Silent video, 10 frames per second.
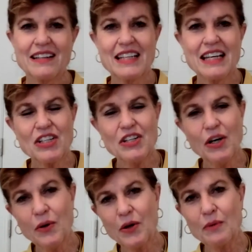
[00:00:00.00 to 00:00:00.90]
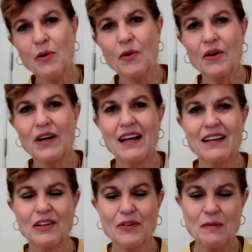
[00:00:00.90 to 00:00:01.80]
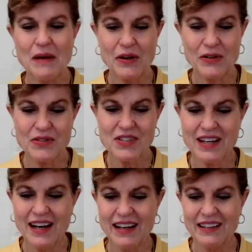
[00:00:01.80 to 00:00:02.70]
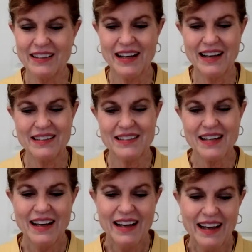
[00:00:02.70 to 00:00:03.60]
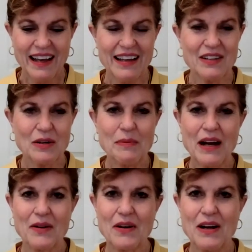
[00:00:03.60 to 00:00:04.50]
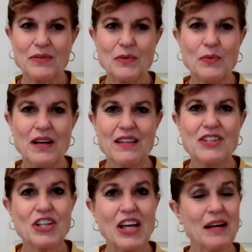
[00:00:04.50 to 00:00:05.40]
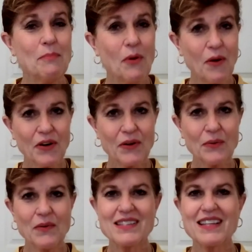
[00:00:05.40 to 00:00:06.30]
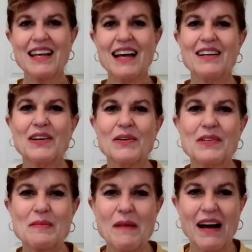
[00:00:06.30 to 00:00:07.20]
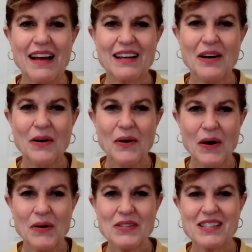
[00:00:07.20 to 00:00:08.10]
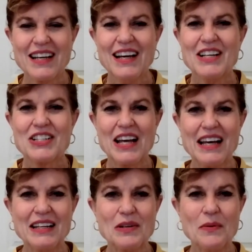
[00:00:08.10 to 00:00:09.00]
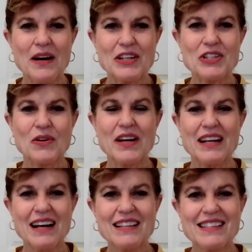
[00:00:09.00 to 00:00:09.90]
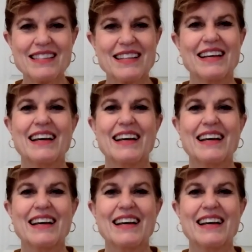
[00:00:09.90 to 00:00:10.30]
get to know her more and learn about her style and her background with Janet Porter, once again, who is my co-host. Janet, you want to join us?